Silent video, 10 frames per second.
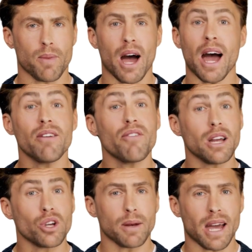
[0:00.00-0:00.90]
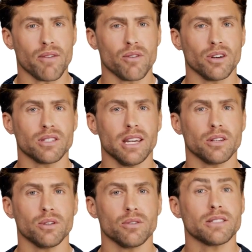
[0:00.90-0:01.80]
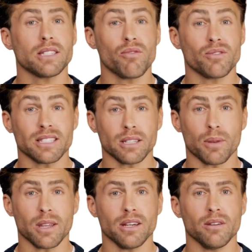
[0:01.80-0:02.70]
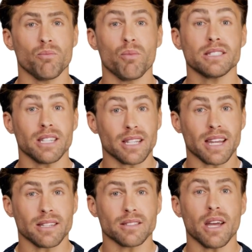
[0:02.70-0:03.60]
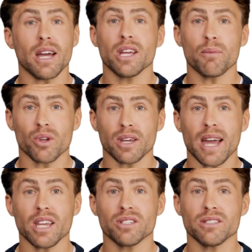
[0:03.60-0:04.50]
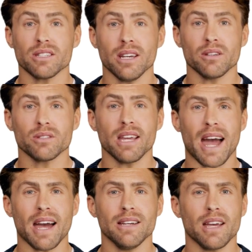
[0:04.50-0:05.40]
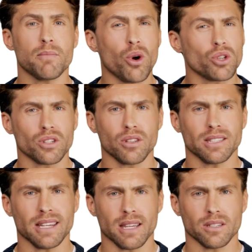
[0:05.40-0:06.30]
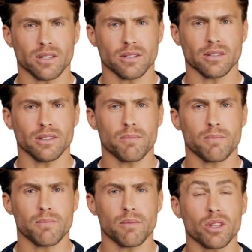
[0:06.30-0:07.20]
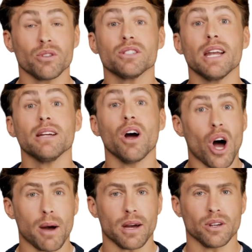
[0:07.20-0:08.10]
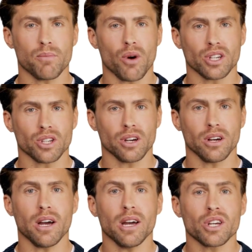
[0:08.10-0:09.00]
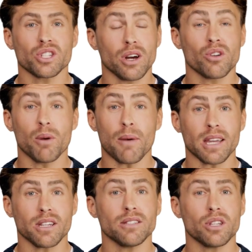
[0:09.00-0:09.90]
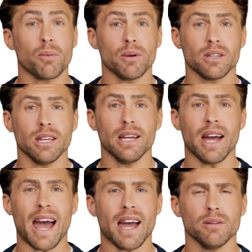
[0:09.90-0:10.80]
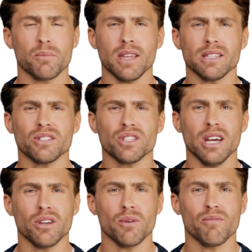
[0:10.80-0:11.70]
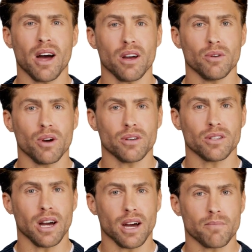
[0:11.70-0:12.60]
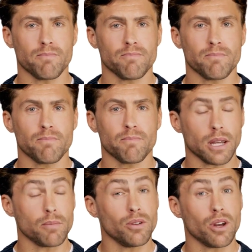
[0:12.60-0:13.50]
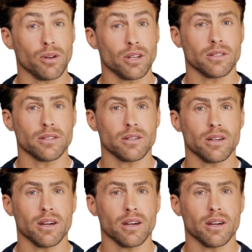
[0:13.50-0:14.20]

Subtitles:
High-value behaviors include self-discipline, resilience, communication skills, and emotional intelligence. You stay calm under pressure, share your opinions openly, and place genuine value on your time. People notice.